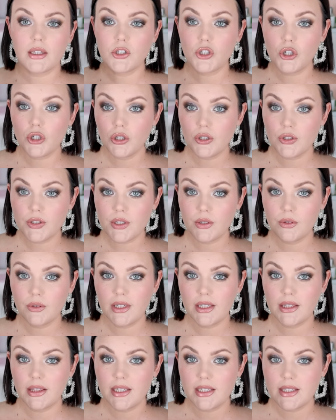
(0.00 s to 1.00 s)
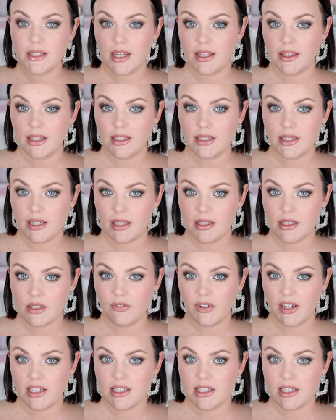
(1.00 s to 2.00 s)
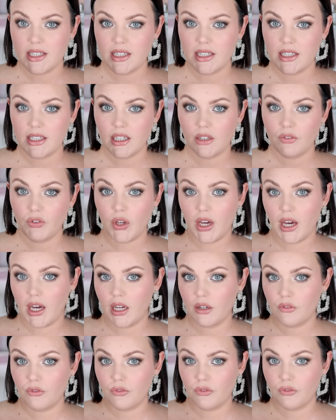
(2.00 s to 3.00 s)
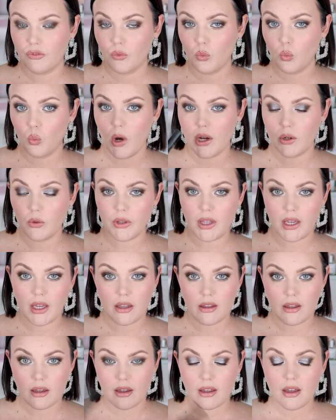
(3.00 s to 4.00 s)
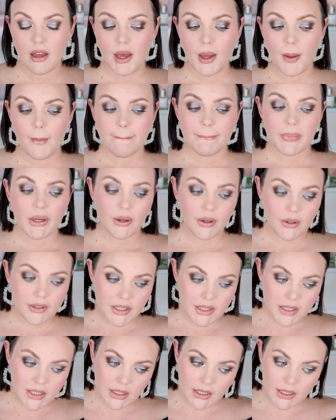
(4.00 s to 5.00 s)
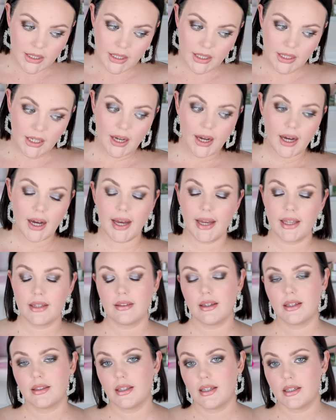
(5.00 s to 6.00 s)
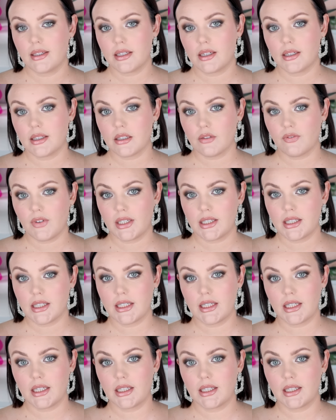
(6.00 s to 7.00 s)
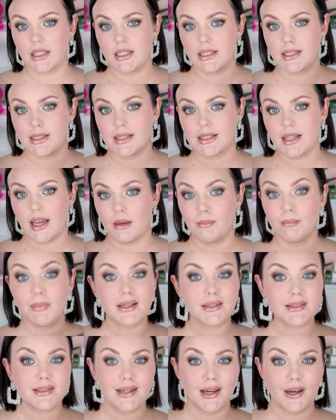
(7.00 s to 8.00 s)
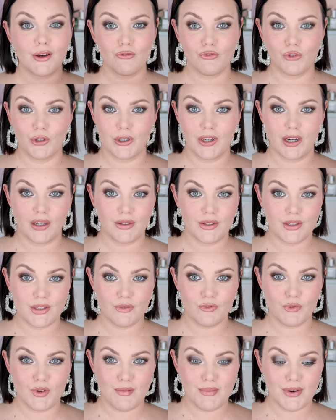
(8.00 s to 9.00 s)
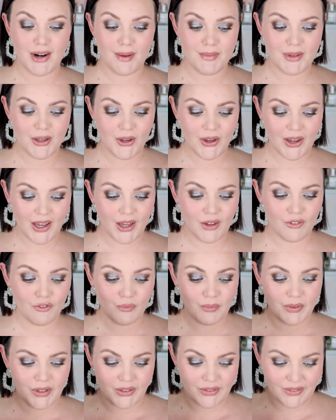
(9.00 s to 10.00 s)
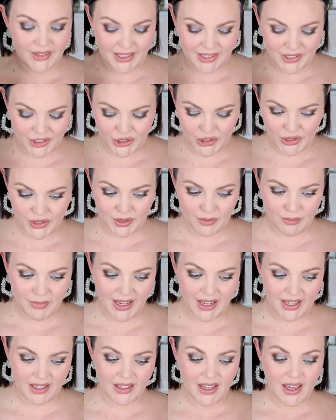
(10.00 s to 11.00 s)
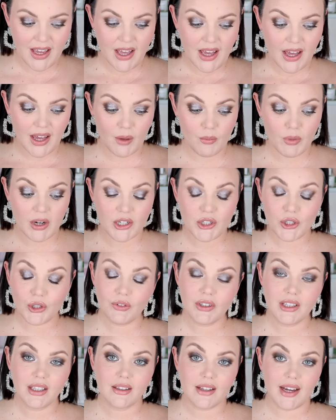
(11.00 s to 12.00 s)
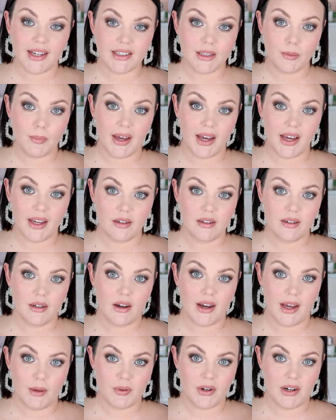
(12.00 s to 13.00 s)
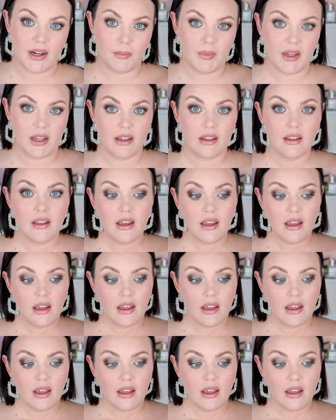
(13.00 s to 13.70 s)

Do you still need this and the Intensify stick if you have one or the other? Personally, I think the Intensifeyes stick is a must-have regardless of what primer you have, but that's just me. But I do really like the Pat eye primer.